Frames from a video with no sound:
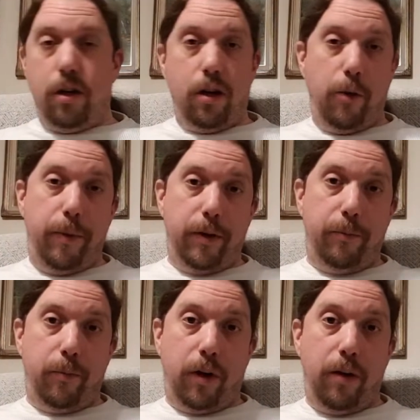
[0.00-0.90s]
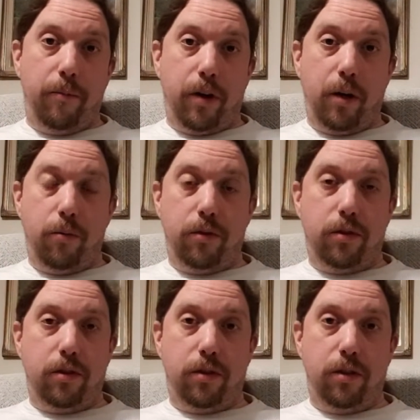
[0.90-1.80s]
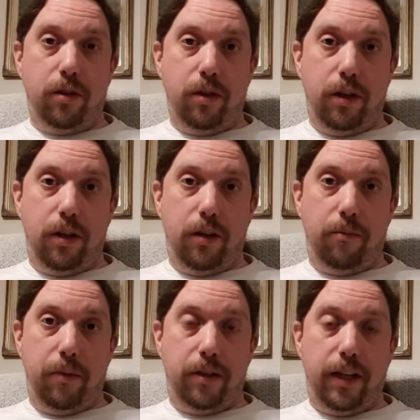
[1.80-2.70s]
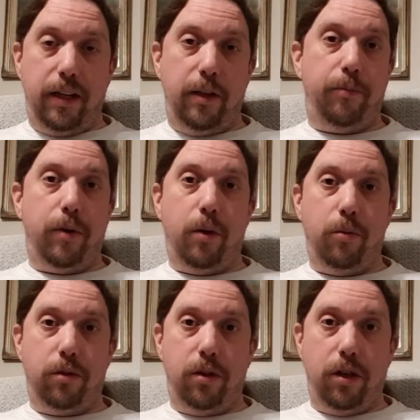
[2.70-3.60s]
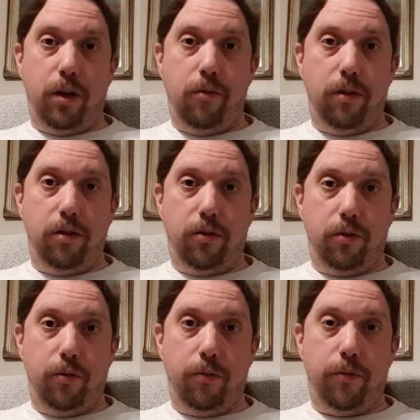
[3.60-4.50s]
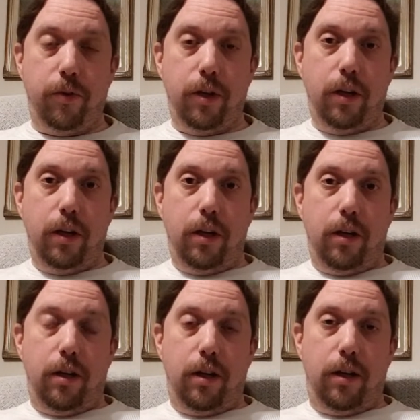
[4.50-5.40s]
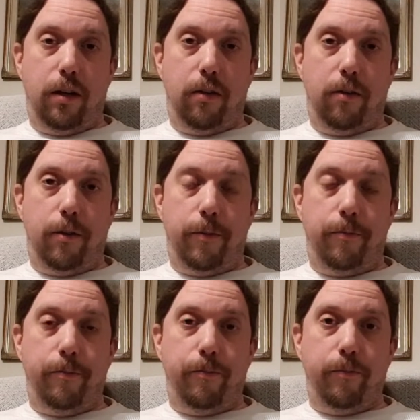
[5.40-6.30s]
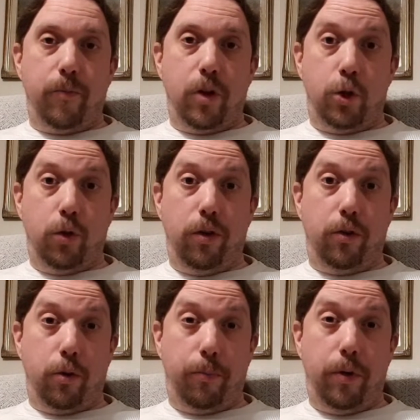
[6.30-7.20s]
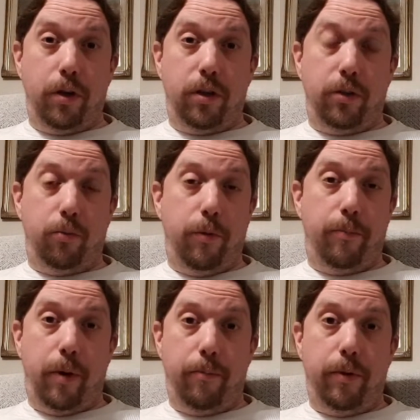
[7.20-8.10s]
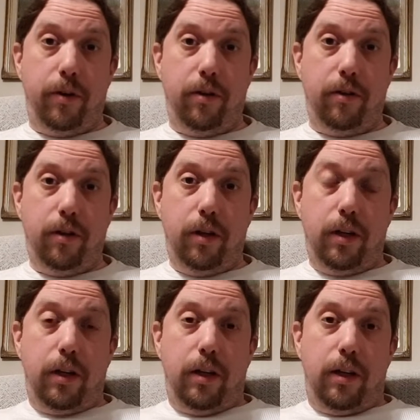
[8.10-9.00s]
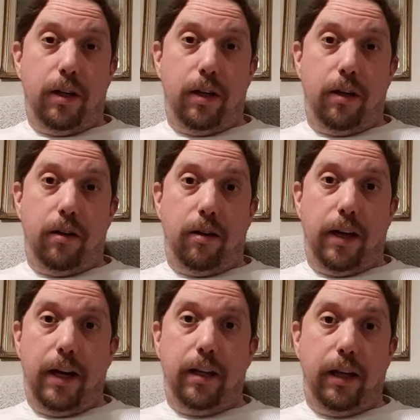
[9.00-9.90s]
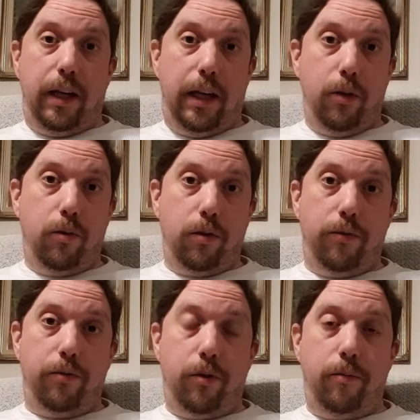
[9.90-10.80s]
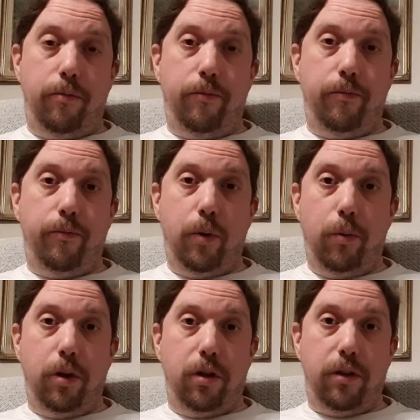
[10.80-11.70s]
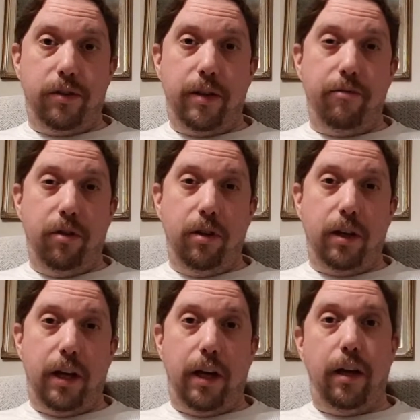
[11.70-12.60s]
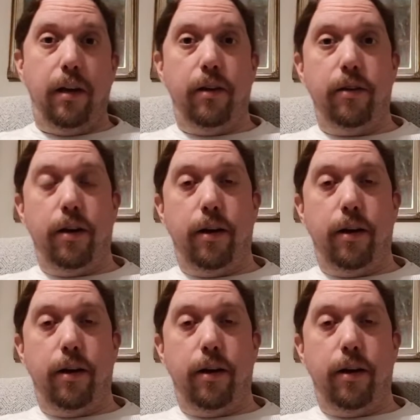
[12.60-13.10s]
hope he doesn't mind, but I was, me saying this, but I was going to go into sort of a joint sort of purchase with Bumper. Anything he ordered from, we were looking at Severin and